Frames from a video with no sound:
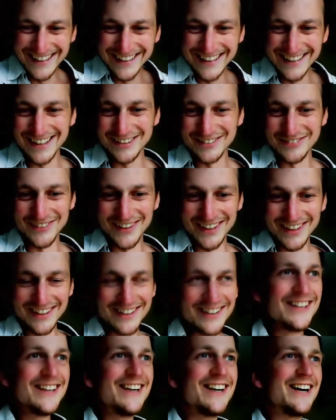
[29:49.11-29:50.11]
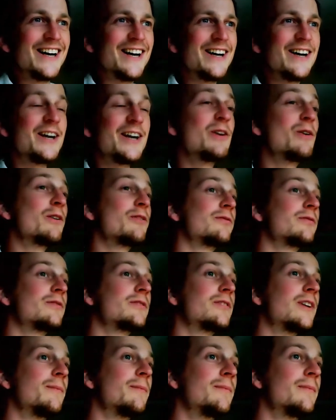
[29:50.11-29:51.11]
Yes, mate. Are you off,
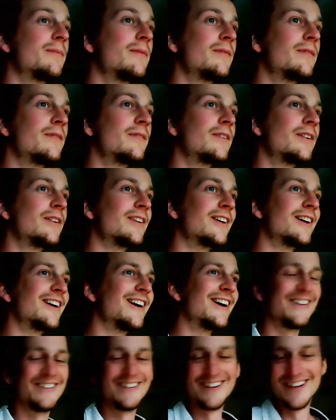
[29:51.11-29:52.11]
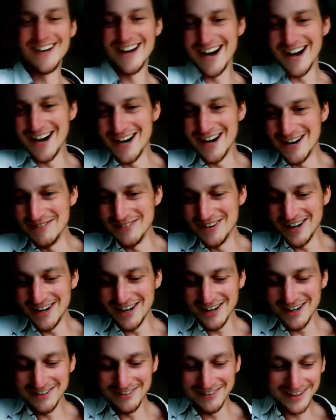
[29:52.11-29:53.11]
Jen? Yeah. Oh, I'm
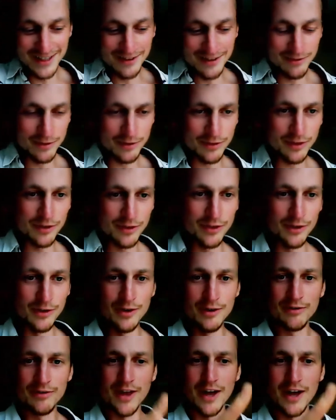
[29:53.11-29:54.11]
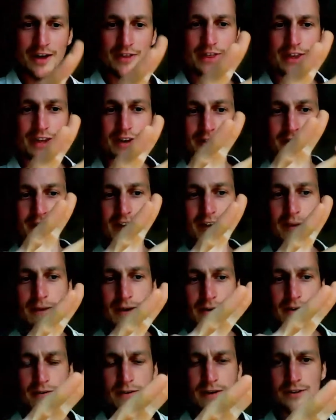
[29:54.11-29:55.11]
going to leave you with the thought of that thing I was
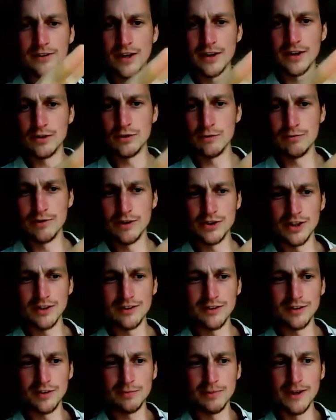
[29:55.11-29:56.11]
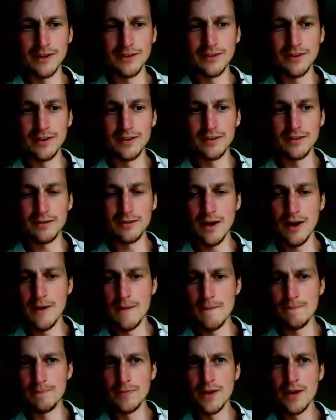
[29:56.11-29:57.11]
saying. Essential project expenses,
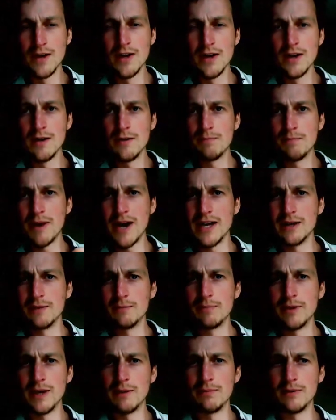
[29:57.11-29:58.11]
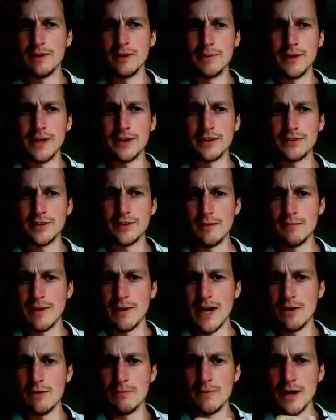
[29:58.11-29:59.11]
paying people a bit
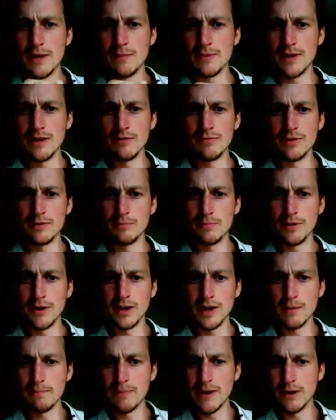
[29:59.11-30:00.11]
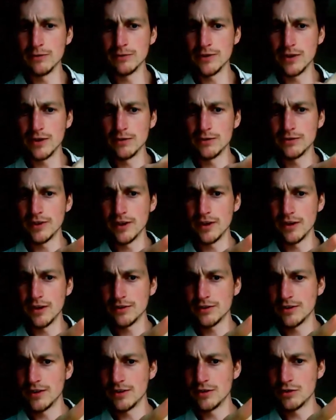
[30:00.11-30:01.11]
somehow, maybe even putting a bounty on
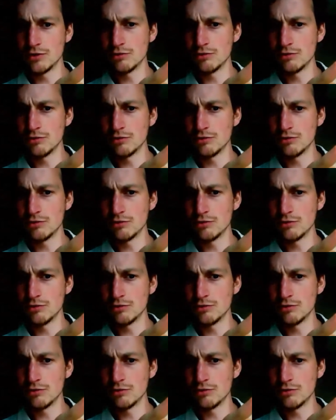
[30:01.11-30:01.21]
tasks in